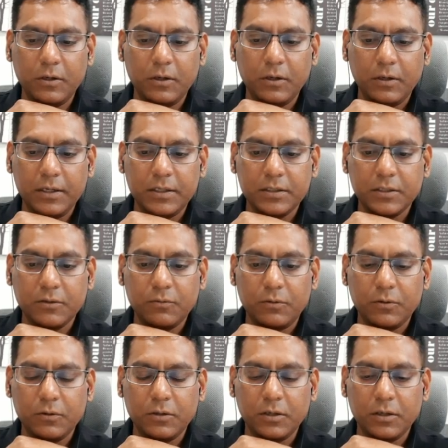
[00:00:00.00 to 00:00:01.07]
is equal
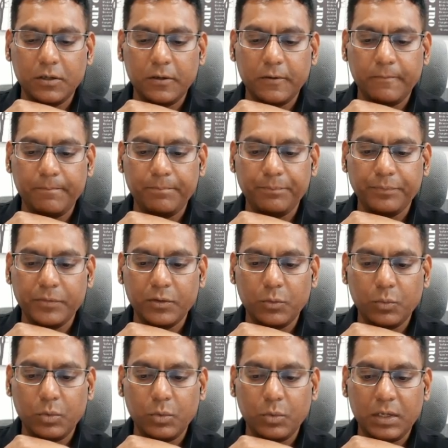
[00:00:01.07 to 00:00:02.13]
to
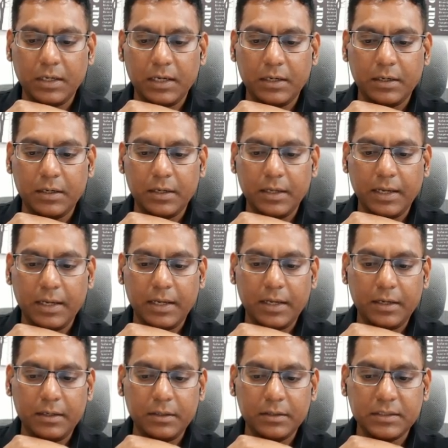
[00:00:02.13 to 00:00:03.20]

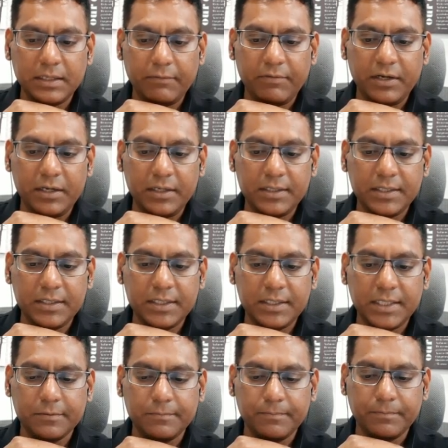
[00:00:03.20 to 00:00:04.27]

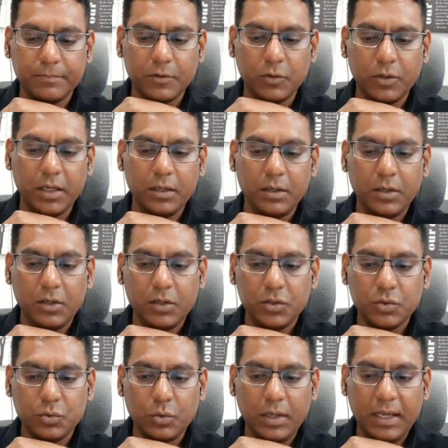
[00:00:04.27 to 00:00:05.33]
176. Okay,
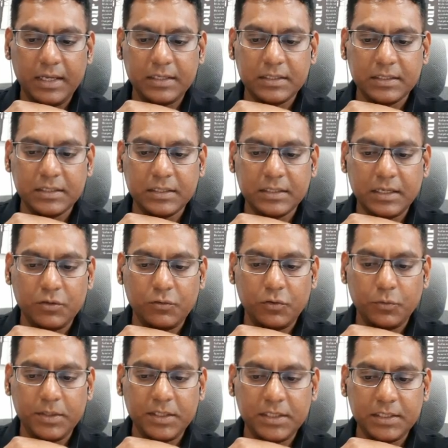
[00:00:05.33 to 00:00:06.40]
so x comes out to
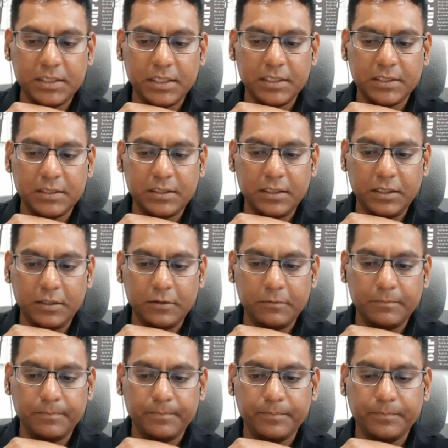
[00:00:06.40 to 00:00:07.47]
be 16.
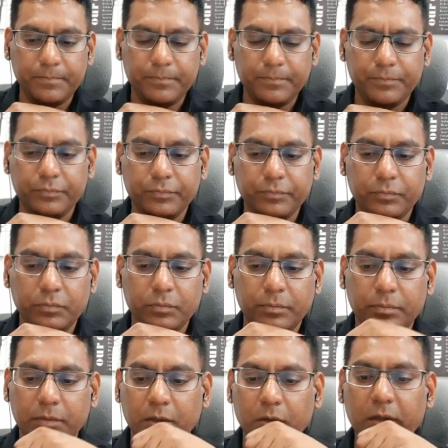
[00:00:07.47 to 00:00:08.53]

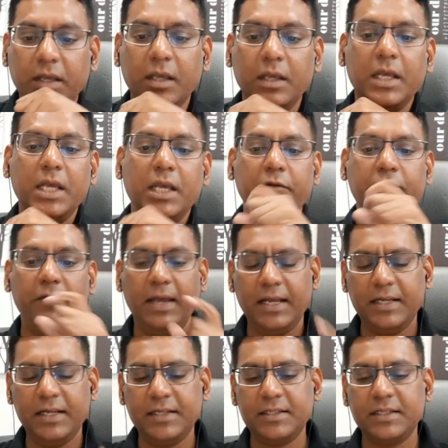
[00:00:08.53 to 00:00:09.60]
Okay, if
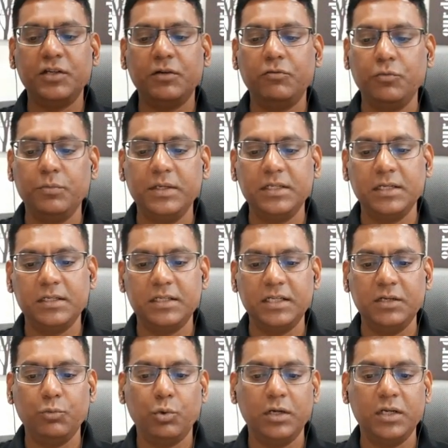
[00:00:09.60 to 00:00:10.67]
x comes out to be 16,
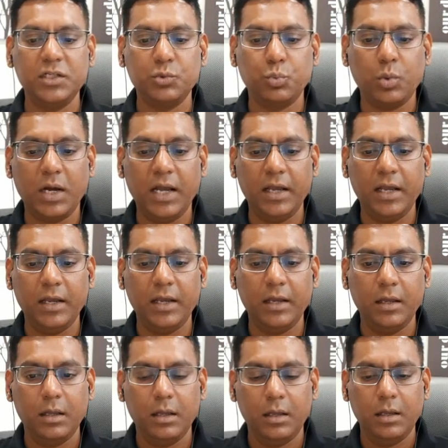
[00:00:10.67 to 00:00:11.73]
what is y?
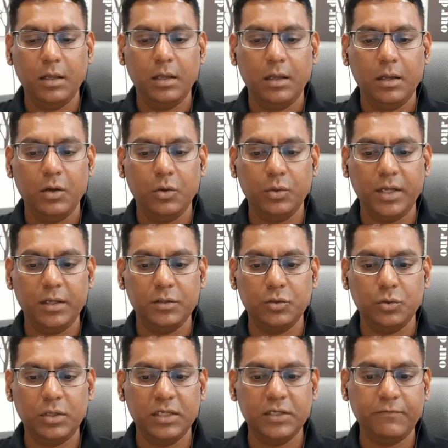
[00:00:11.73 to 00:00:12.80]
Okay, so
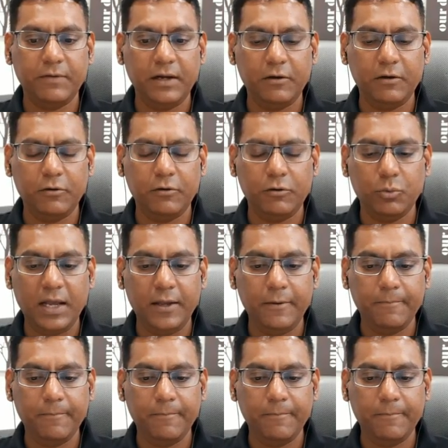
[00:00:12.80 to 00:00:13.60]
let's find out y.